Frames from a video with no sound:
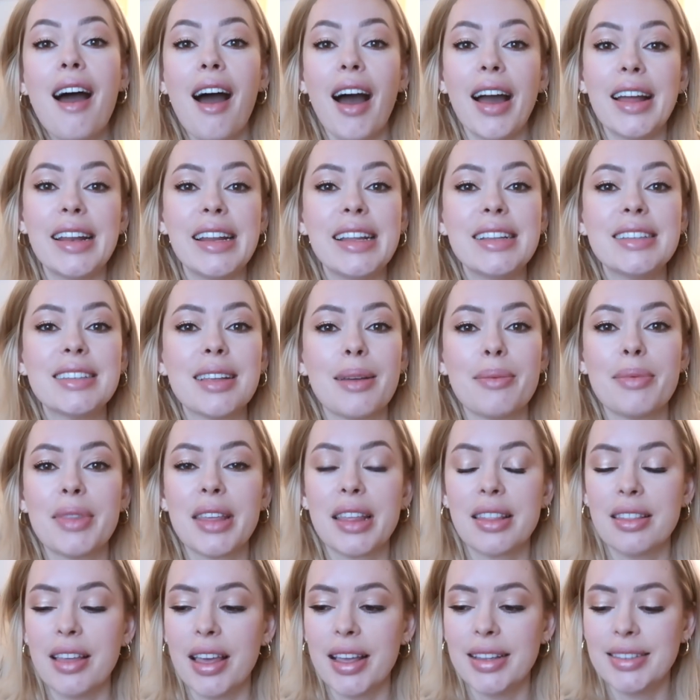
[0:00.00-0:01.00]
I need
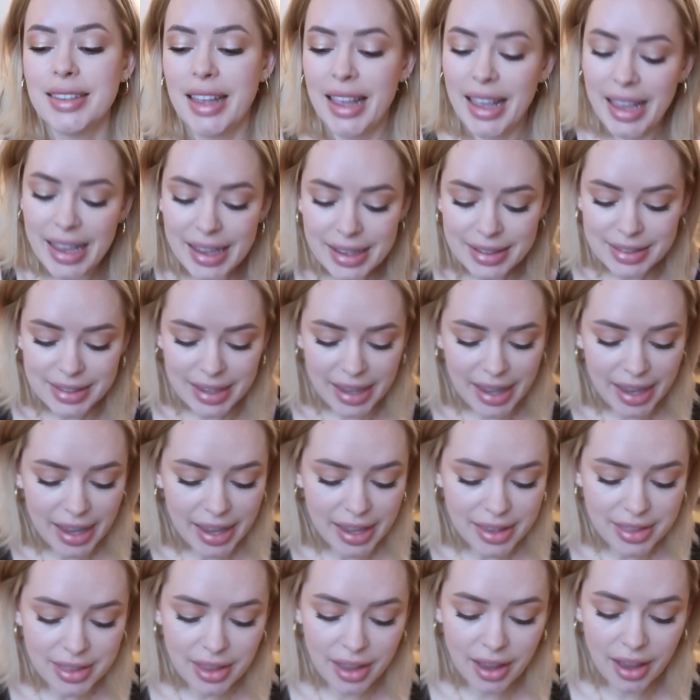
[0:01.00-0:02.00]
something that is
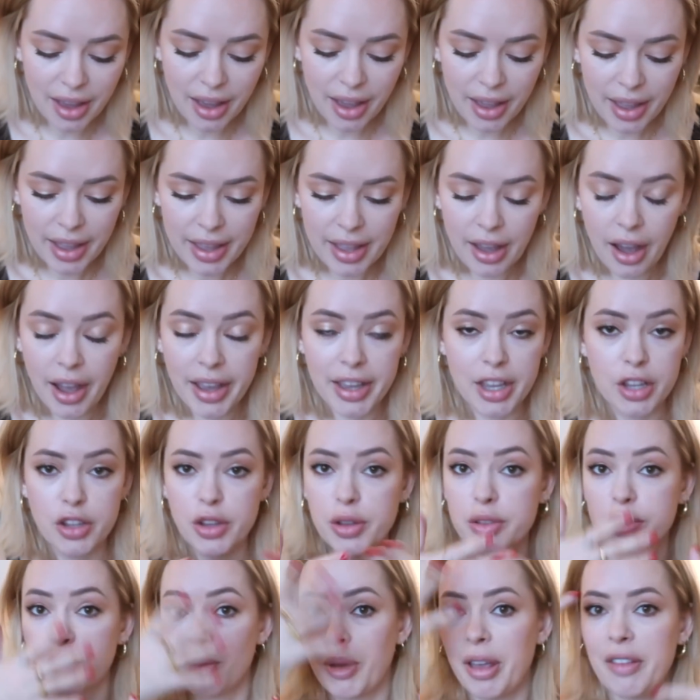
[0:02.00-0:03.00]
easy, that I can
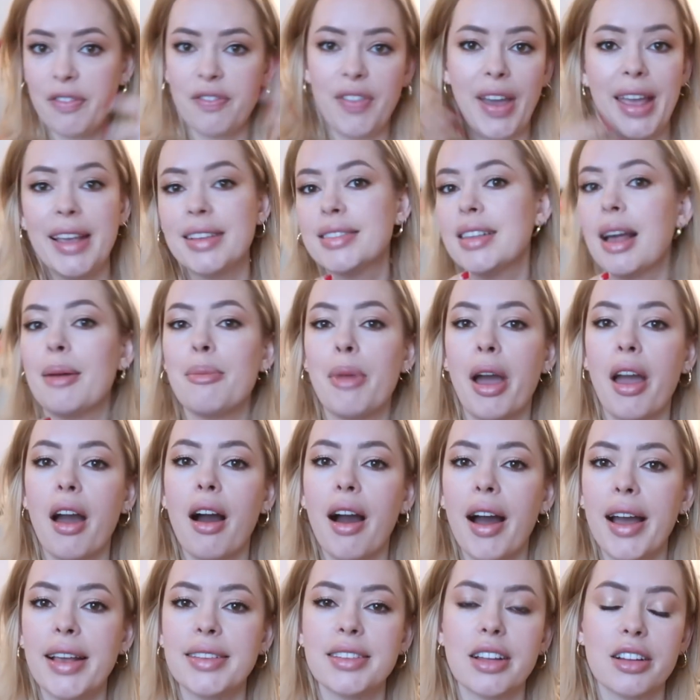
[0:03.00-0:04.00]
use on my face and my
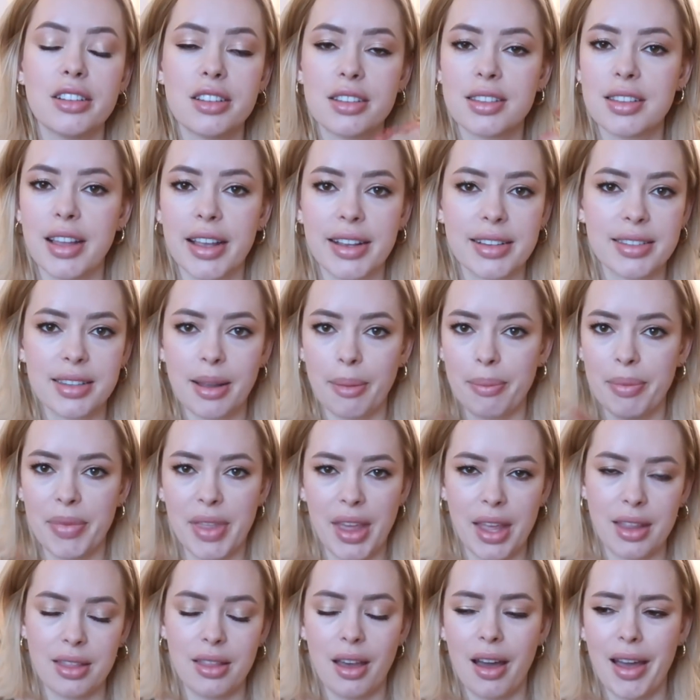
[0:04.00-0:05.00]
eyes. I just like
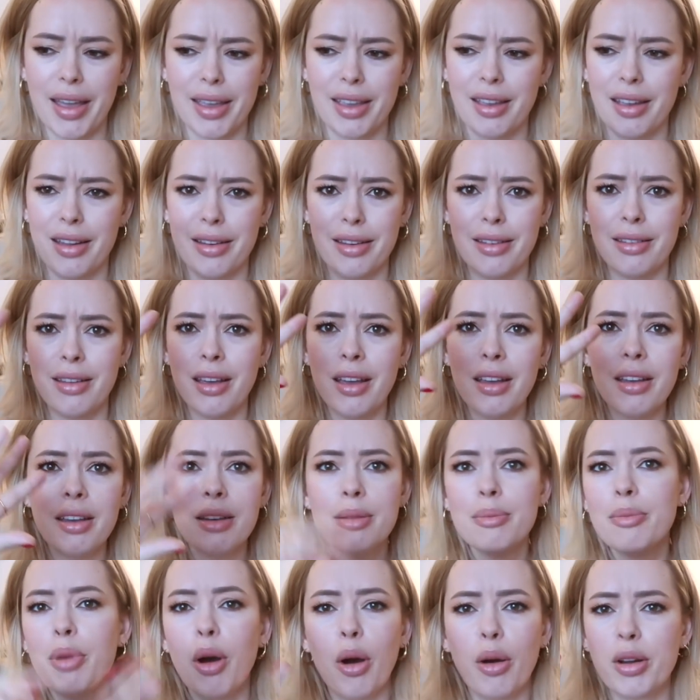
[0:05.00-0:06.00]
something that I can
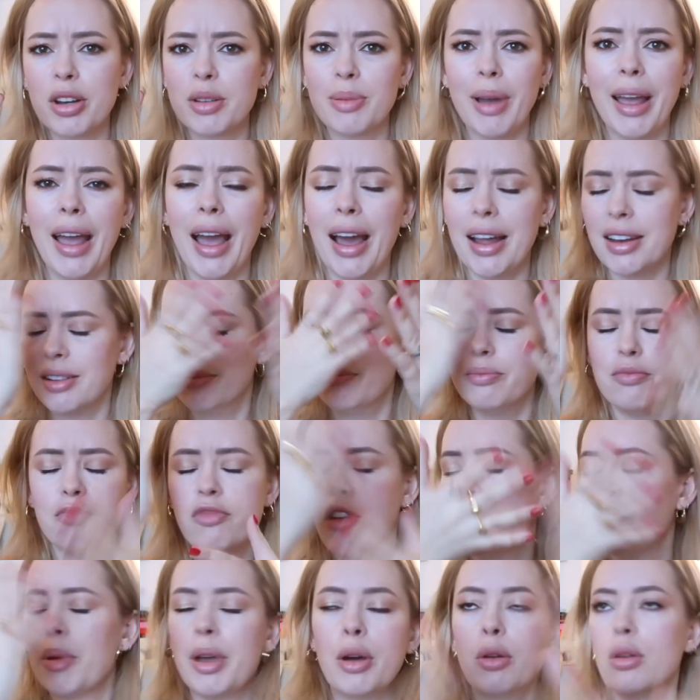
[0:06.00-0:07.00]
put onto my hand and
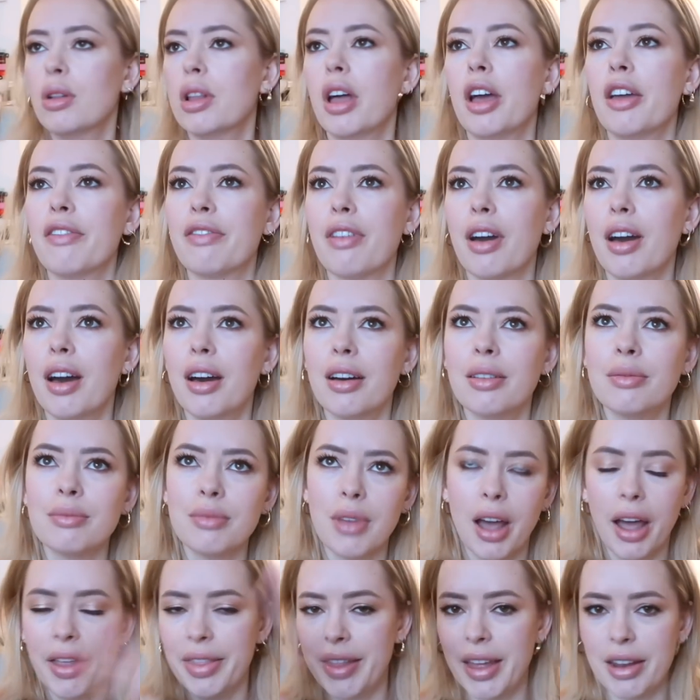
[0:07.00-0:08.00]
rub it all over
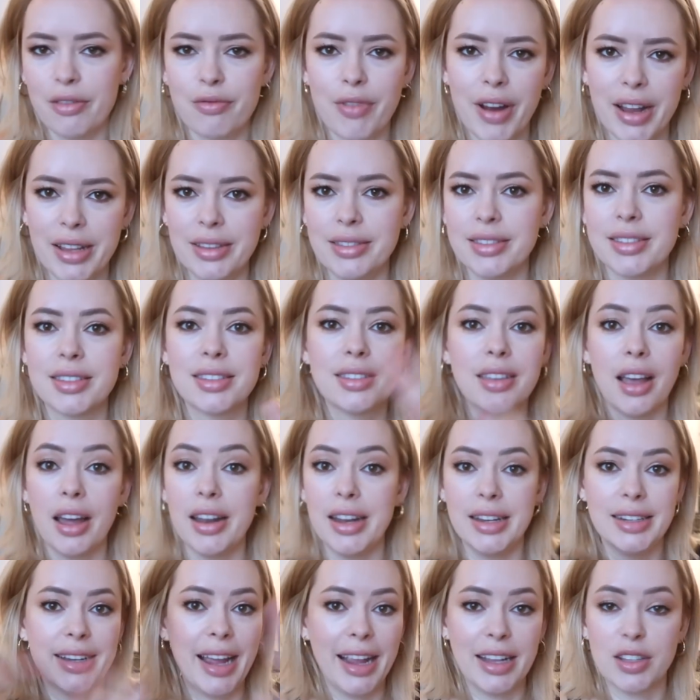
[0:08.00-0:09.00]
and then rinse,
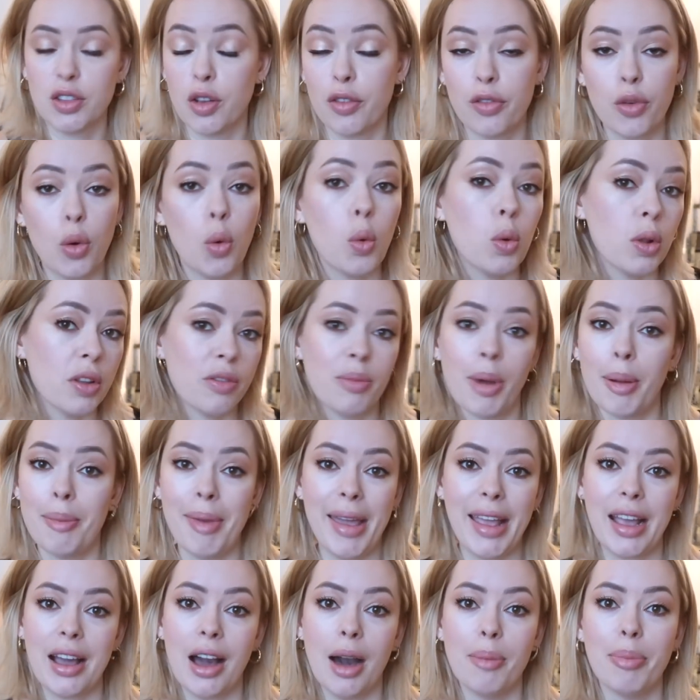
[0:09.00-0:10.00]
and it takes off all of my
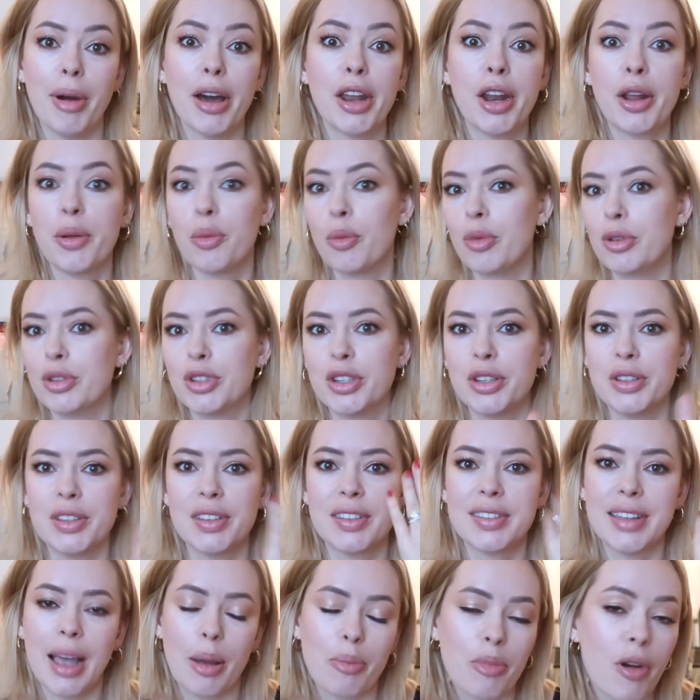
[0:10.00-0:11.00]
makeup. I don't want to use
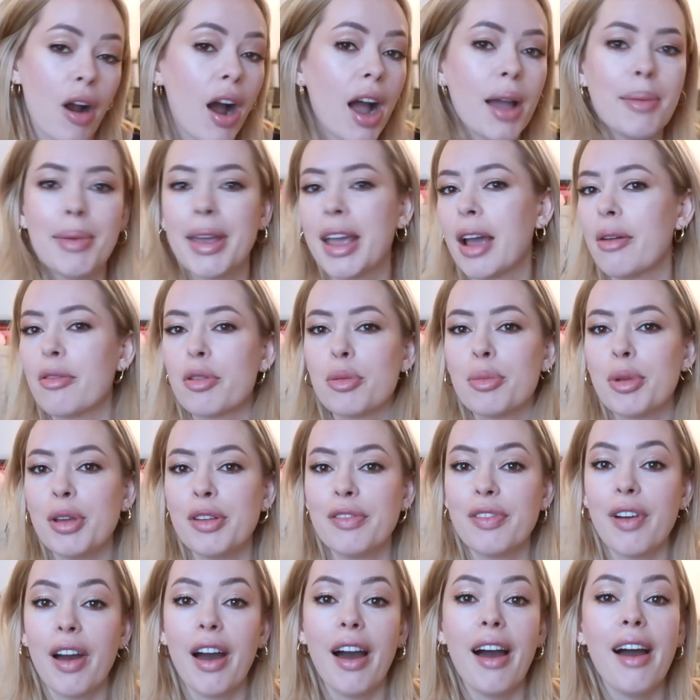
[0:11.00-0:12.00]
a separate eye makeup
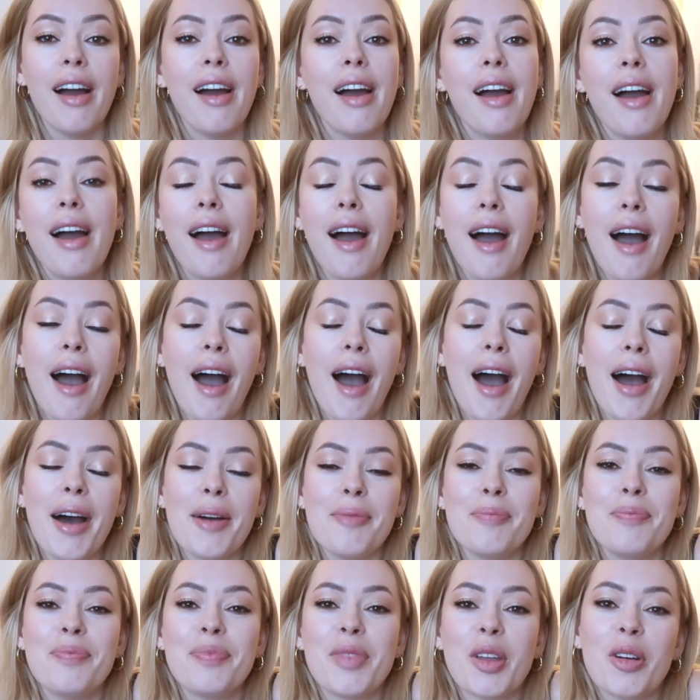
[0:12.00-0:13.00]
remover
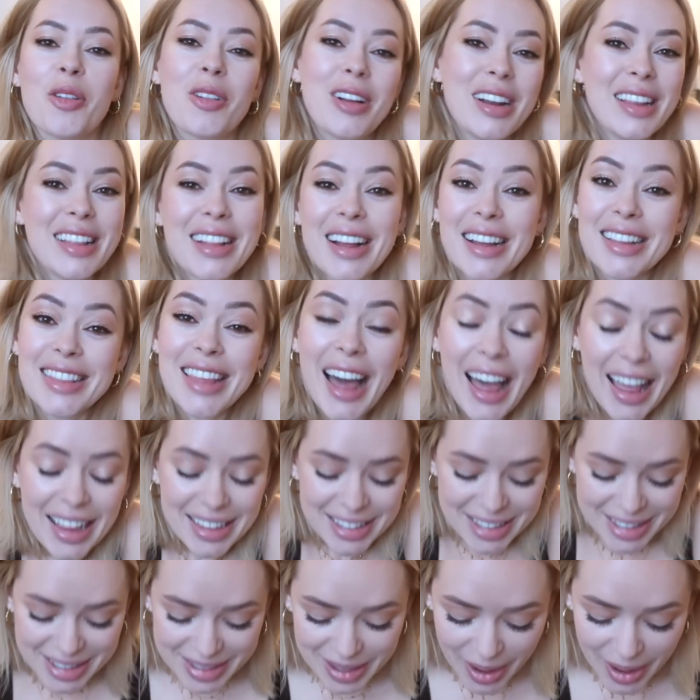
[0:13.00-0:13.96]
or anything like that.